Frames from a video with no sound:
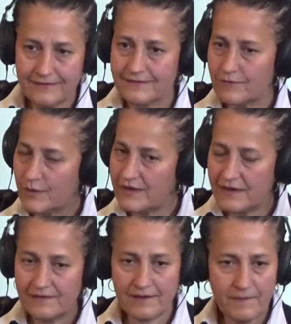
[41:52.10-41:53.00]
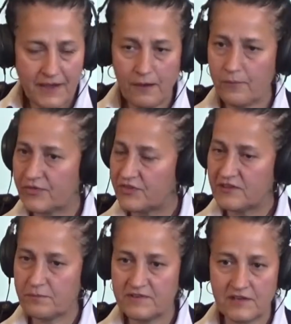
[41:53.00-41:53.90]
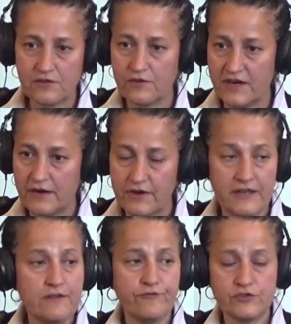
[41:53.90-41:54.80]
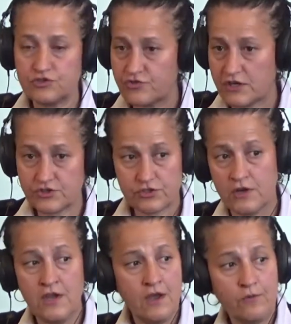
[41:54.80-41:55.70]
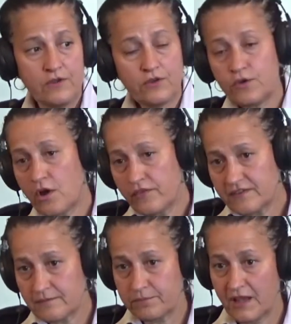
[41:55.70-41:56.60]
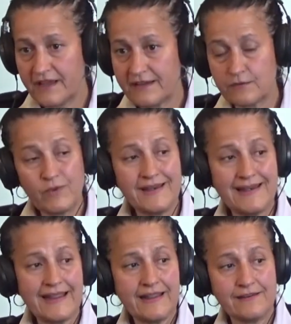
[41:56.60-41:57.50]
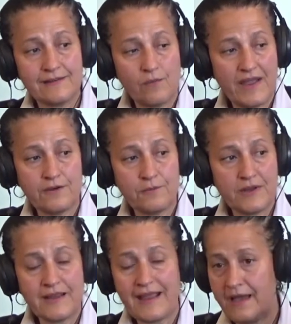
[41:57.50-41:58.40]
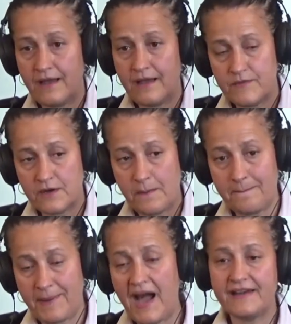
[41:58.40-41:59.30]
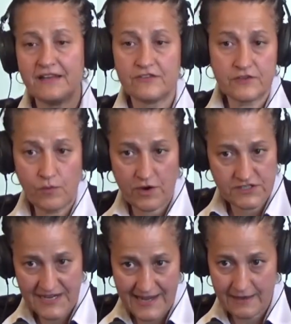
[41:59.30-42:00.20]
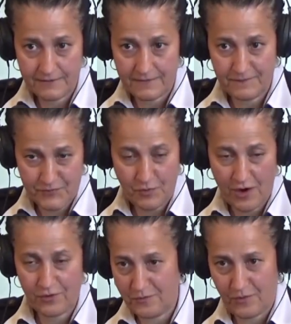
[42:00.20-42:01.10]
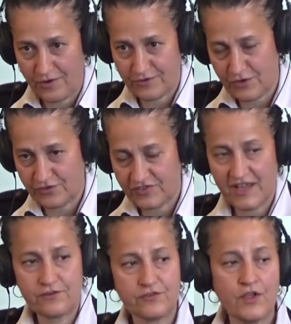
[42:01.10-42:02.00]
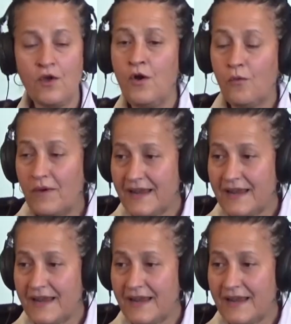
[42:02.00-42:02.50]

we need some help with this particular area, infrastructure. Look at all this blight. We need the way to bring, bodies to our town, to our centers. We